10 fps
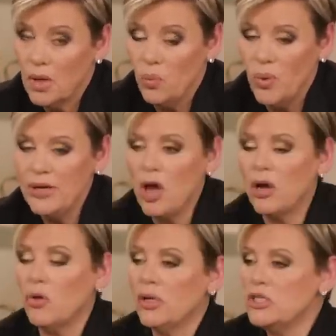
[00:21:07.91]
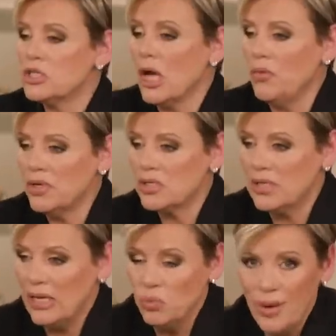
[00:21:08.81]
We not only sow a
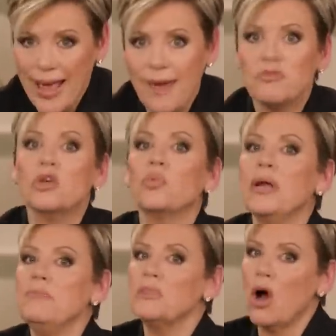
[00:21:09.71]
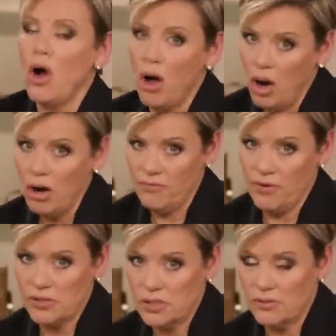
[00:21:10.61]
seed, we have to reap the
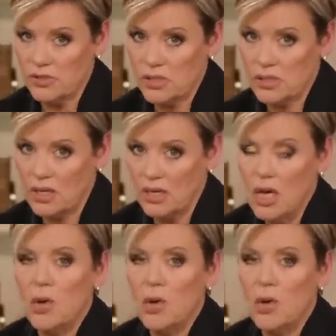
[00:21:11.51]
harvest of a seed.